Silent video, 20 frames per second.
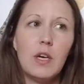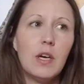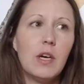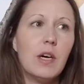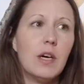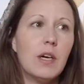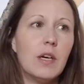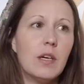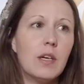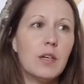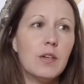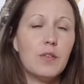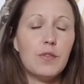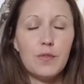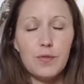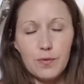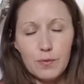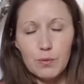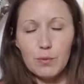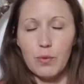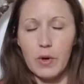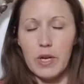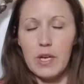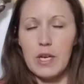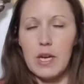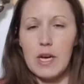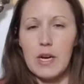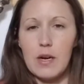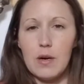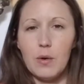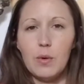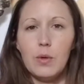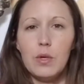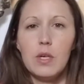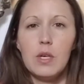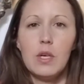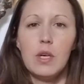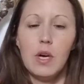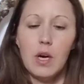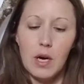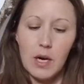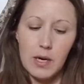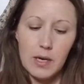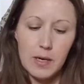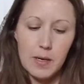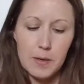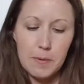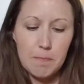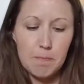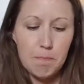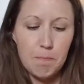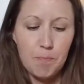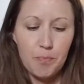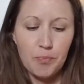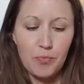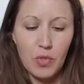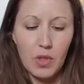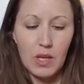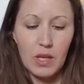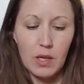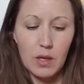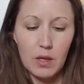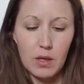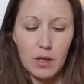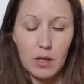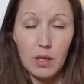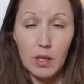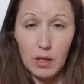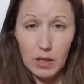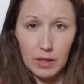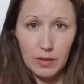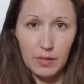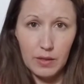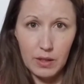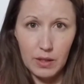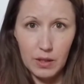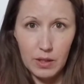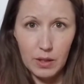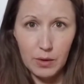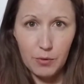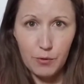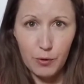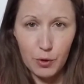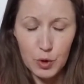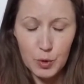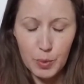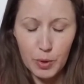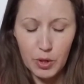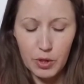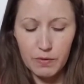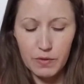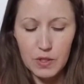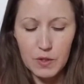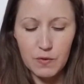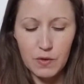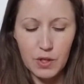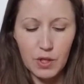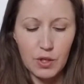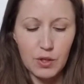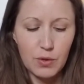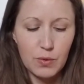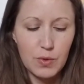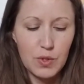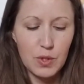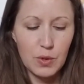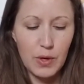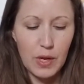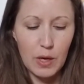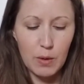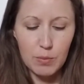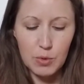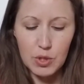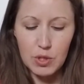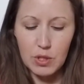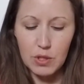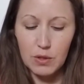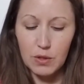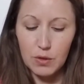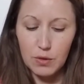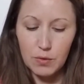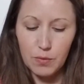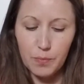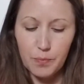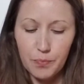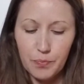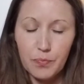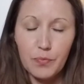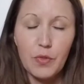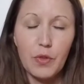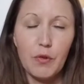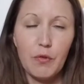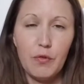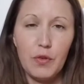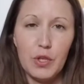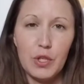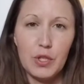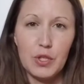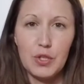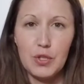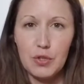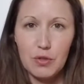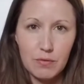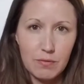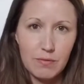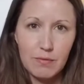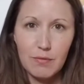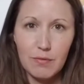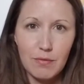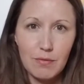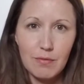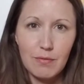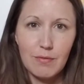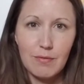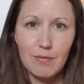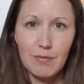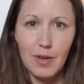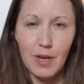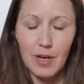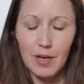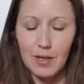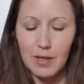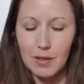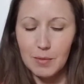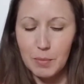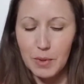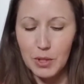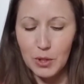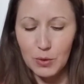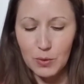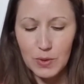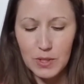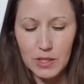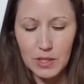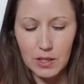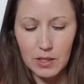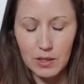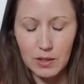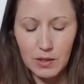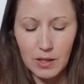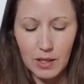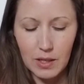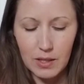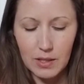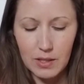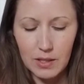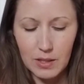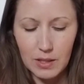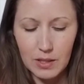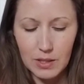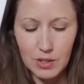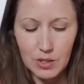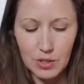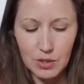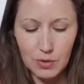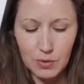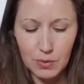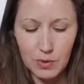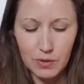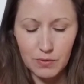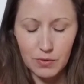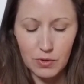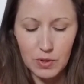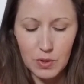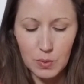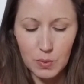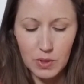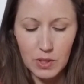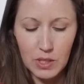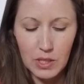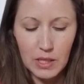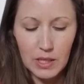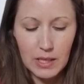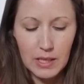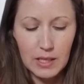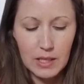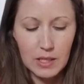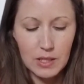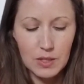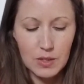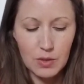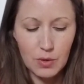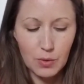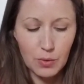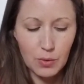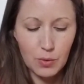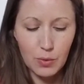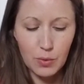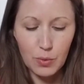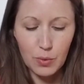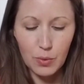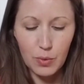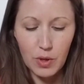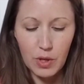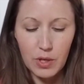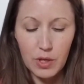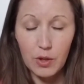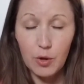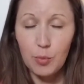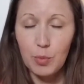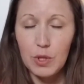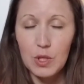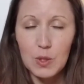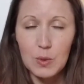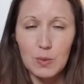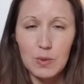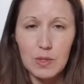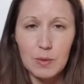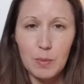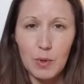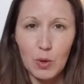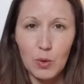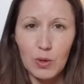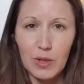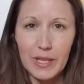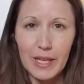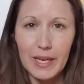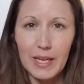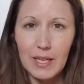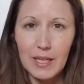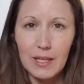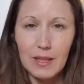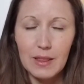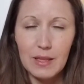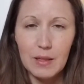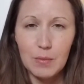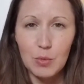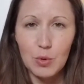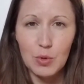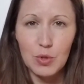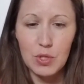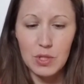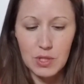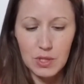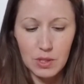uh, right now um, uh, in the first part of this video. So now I'm just going to finish uh, my notes here that I didn't get to in the first one. So another piece was about letting the emotions